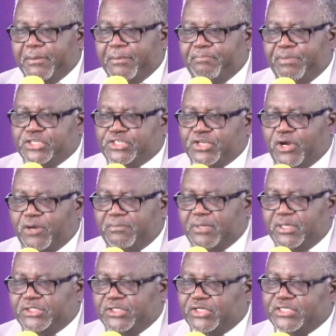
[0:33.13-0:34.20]

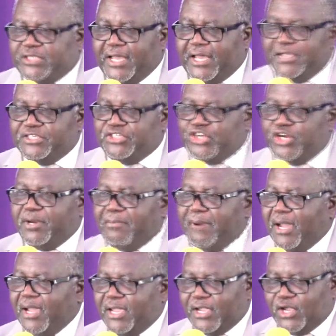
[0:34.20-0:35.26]
Bishop Dr.
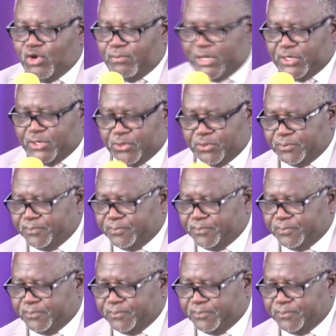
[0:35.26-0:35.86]
Jeremiah Gomado.